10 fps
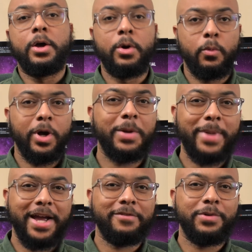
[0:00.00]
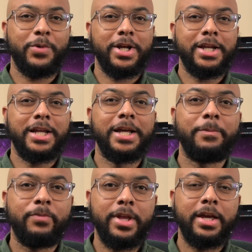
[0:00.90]
Welcome back, everyone.
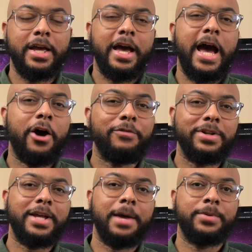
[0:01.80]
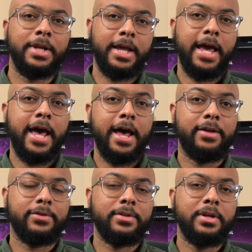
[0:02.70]
I oftentimes get
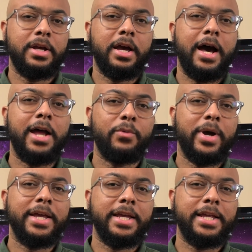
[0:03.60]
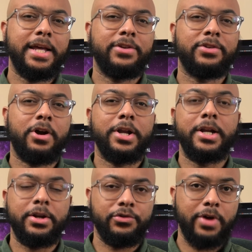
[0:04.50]
asked, how do I get started
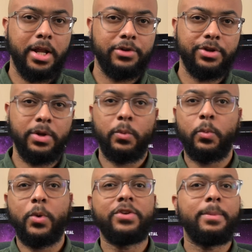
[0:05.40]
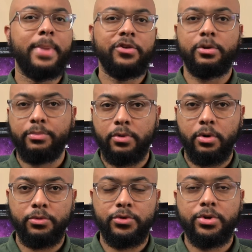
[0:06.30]
in astrology? What's the best
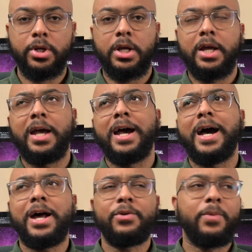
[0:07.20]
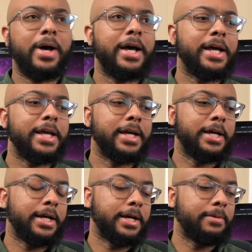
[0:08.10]
approach? How do
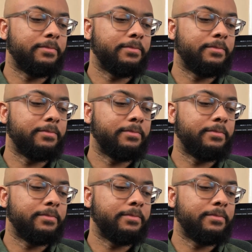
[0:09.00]
I,